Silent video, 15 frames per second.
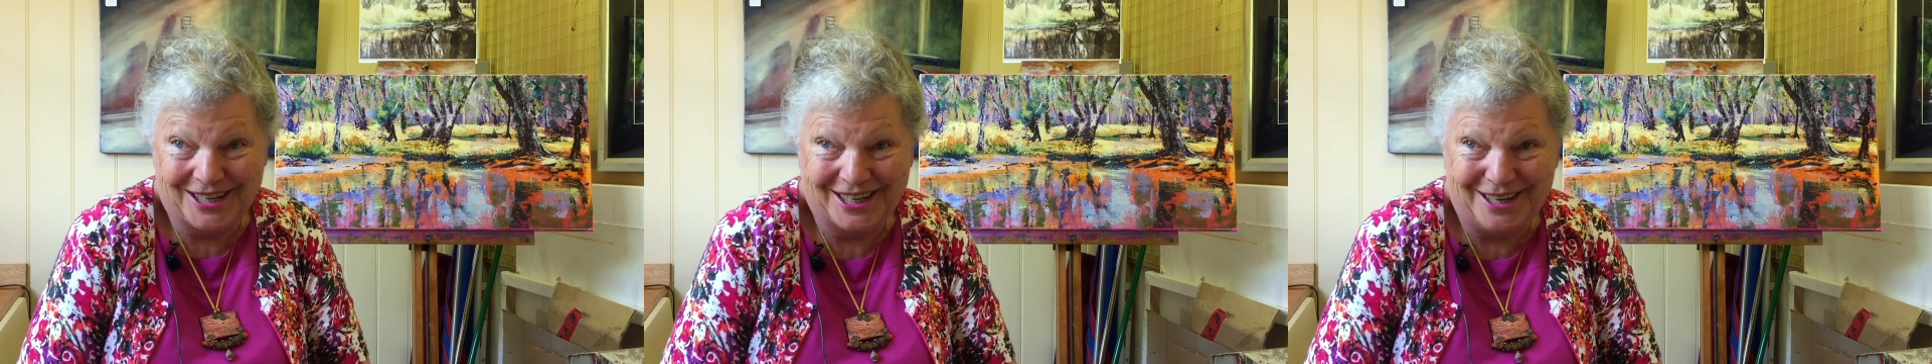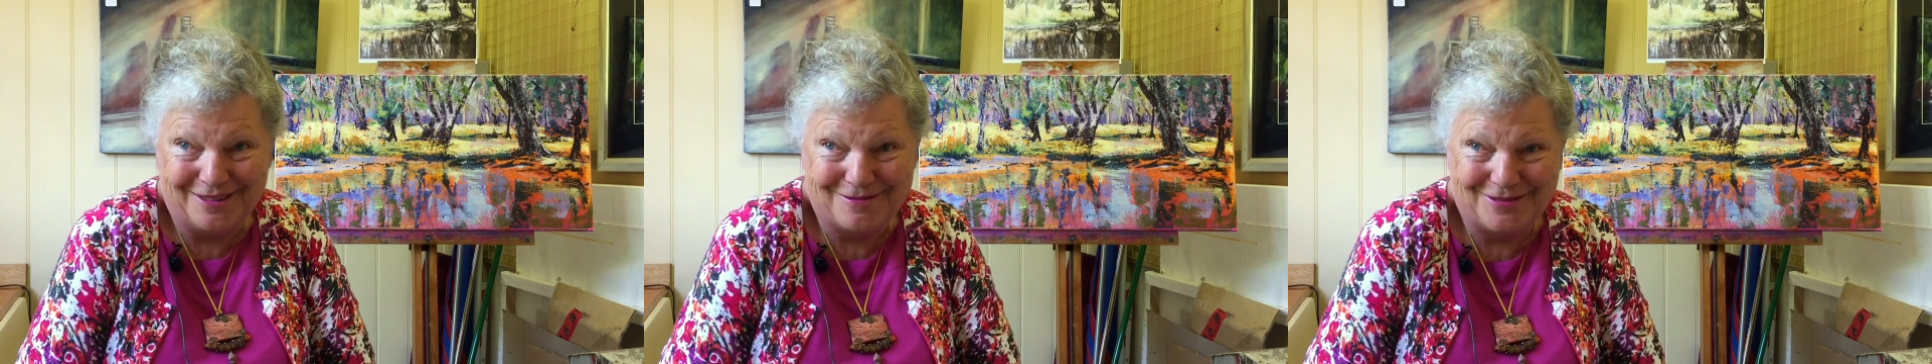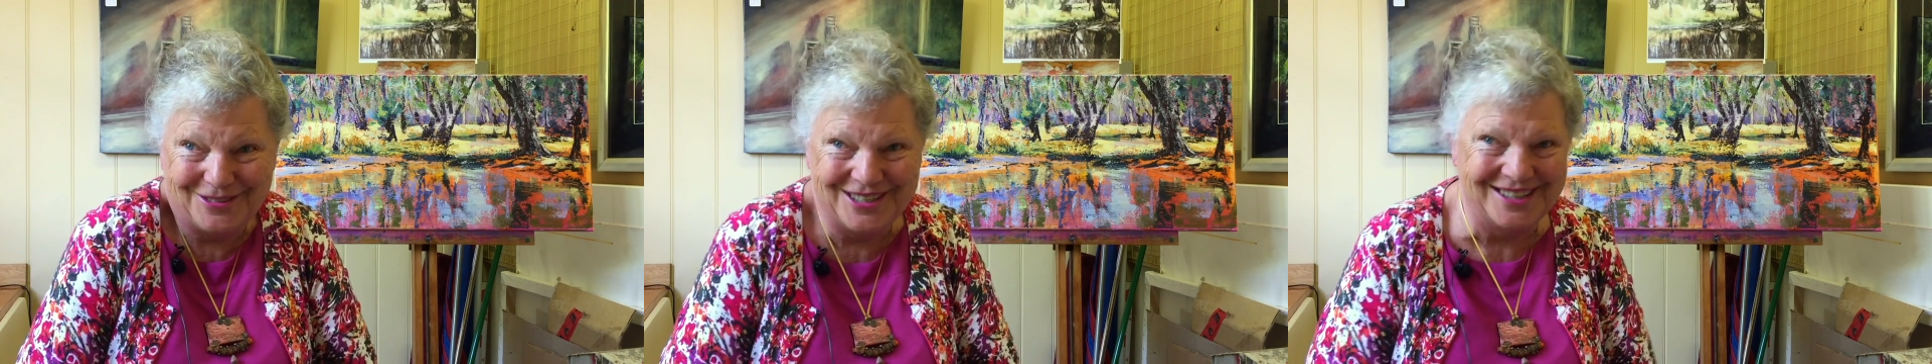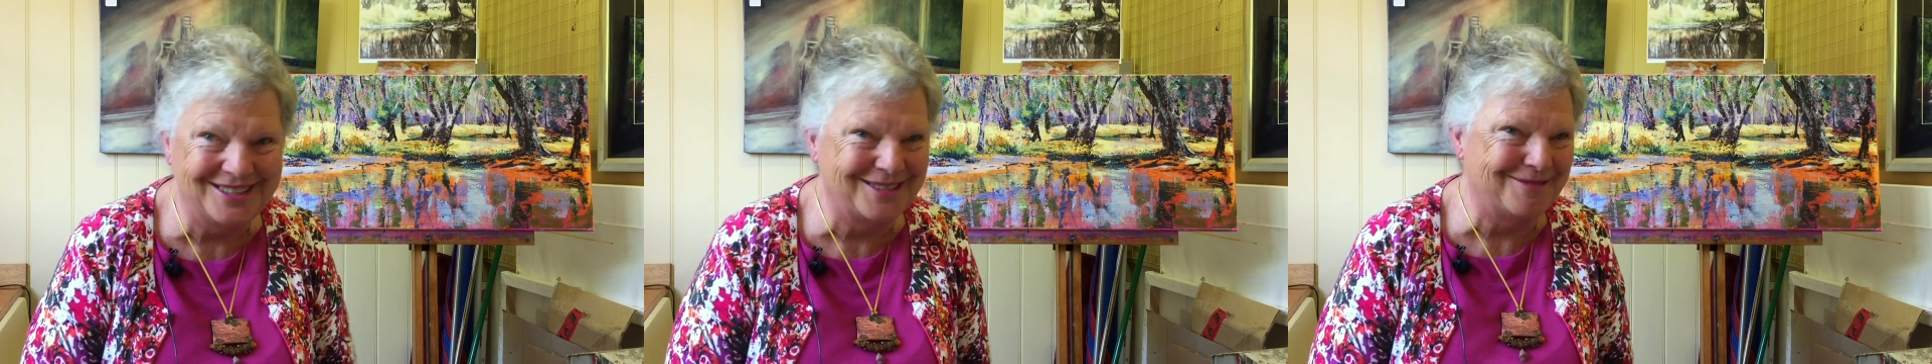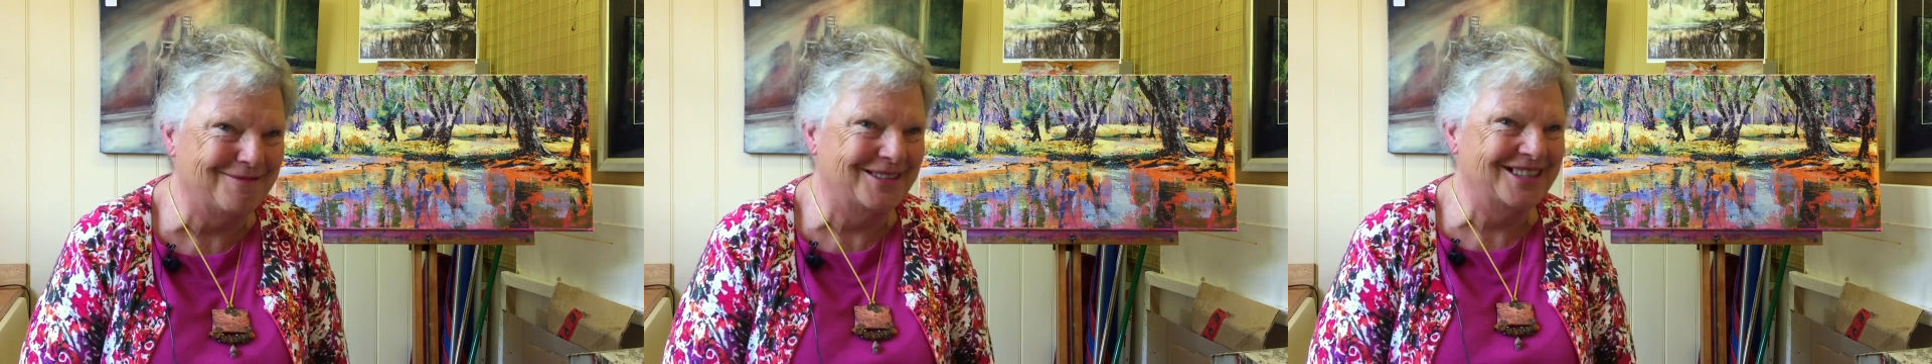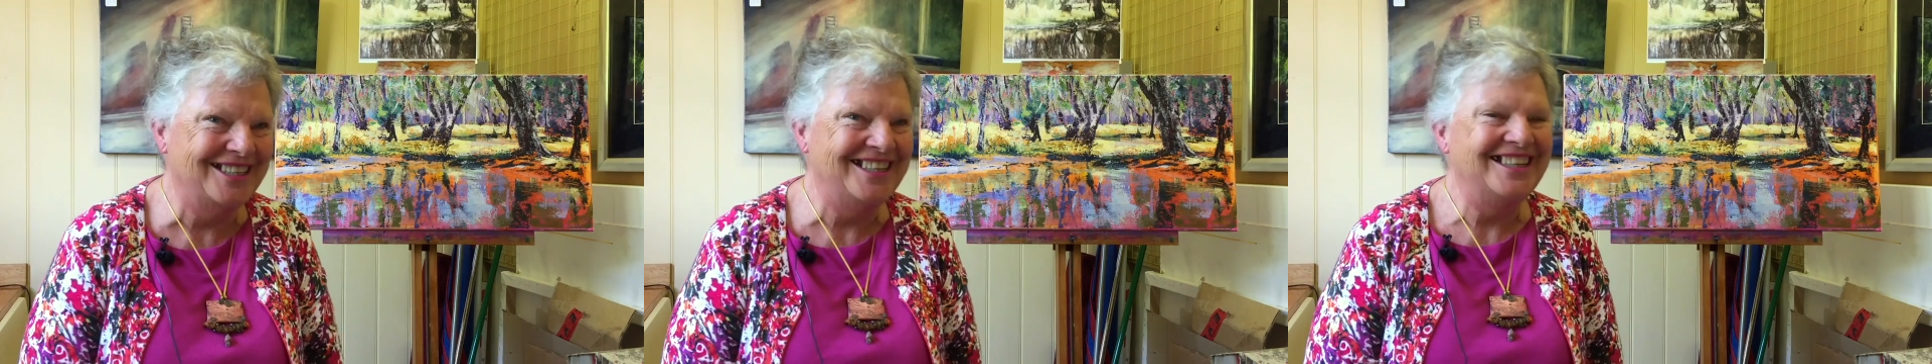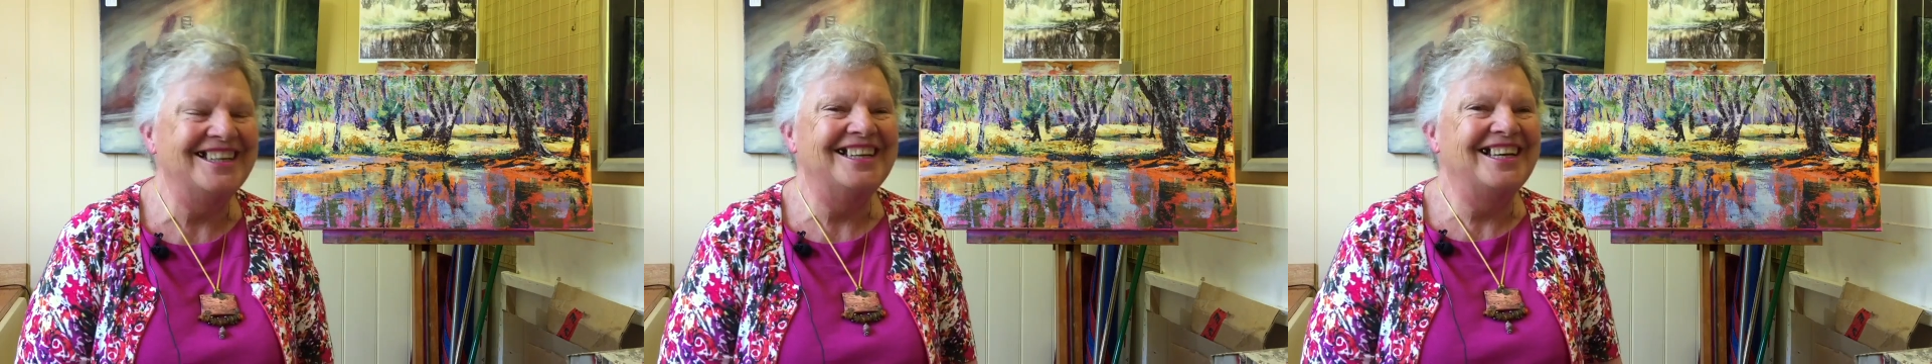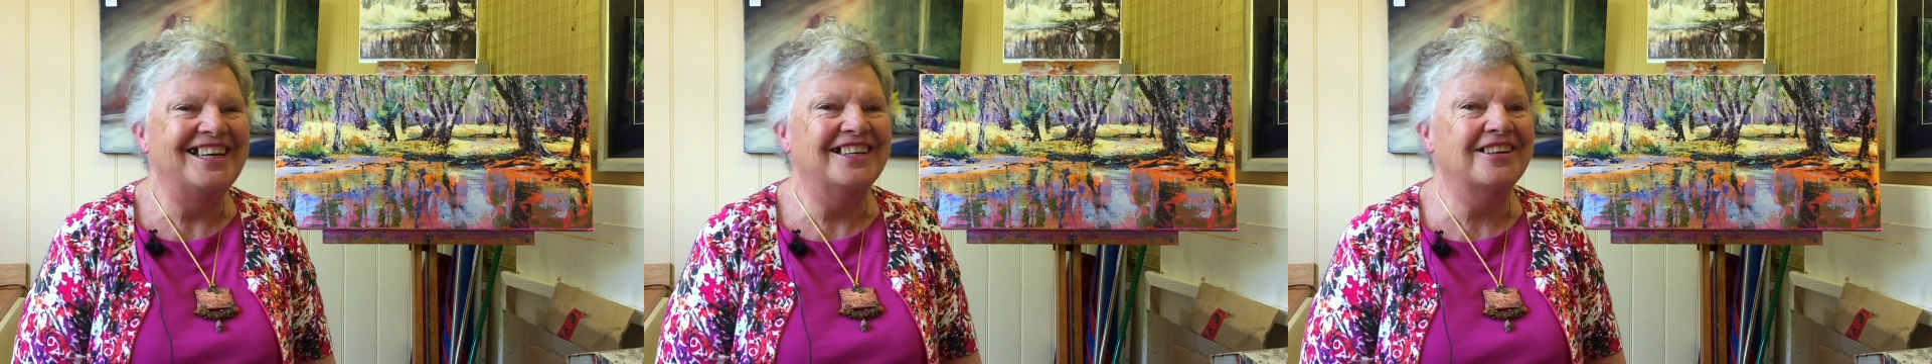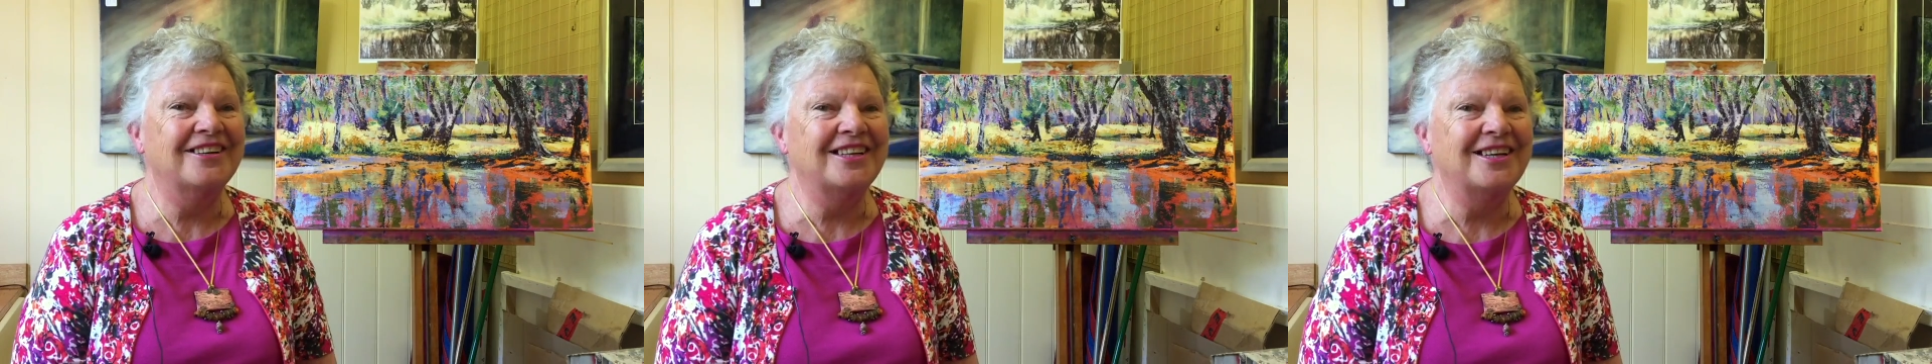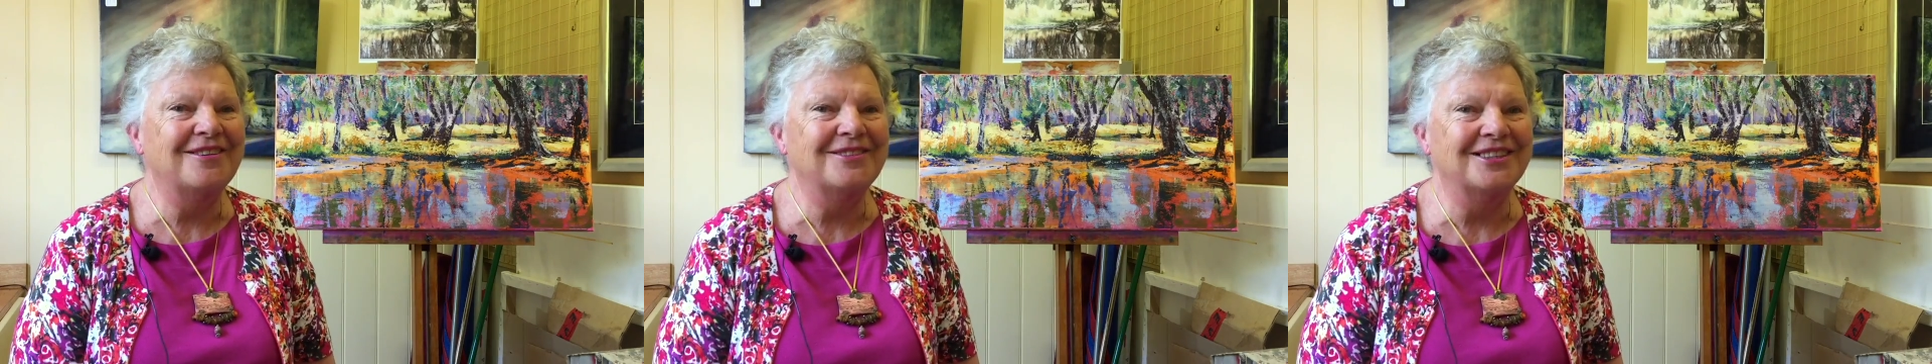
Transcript: comforting to me, and I love